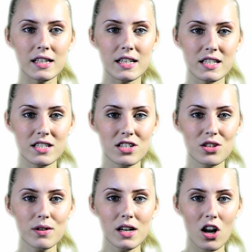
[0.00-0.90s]
Listen to
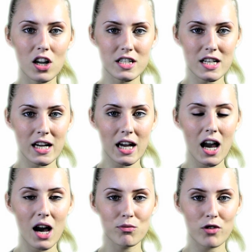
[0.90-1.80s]
the recording
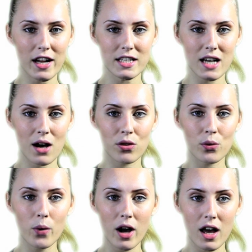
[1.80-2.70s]
and write down
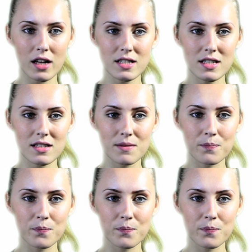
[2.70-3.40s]
the words.